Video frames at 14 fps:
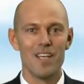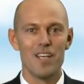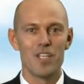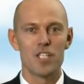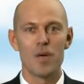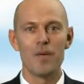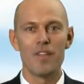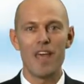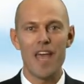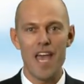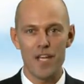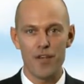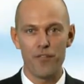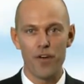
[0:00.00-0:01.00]
some of the
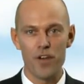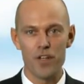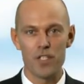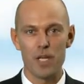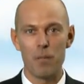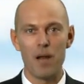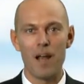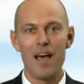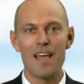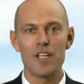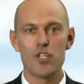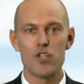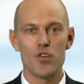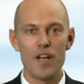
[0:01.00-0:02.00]
hedge funds
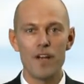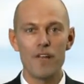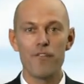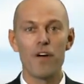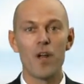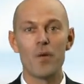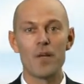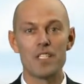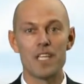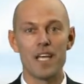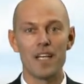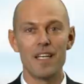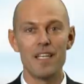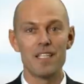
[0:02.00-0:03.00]
applying trend following
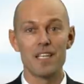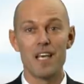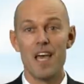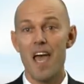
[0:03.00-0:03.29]
techniques